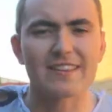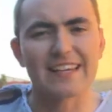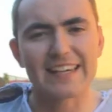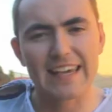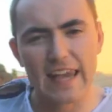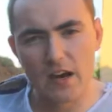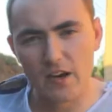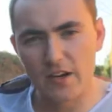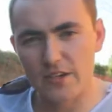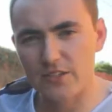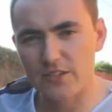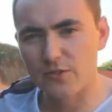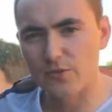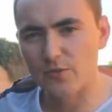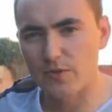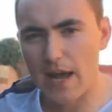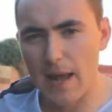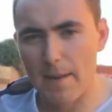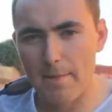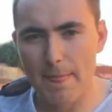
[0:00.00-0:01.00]
the character
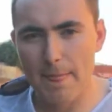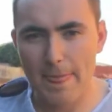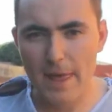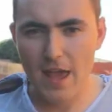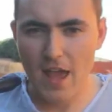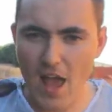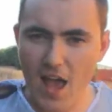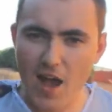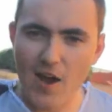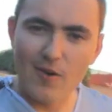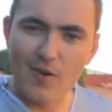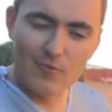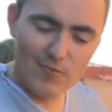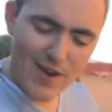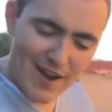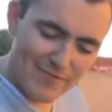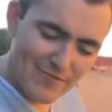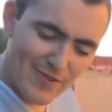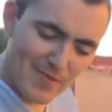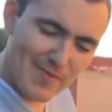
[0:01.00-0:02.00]
rap
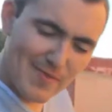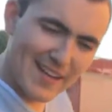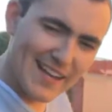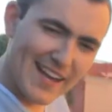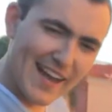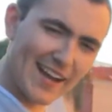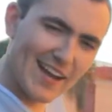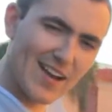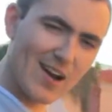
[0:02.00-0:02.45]
right from the get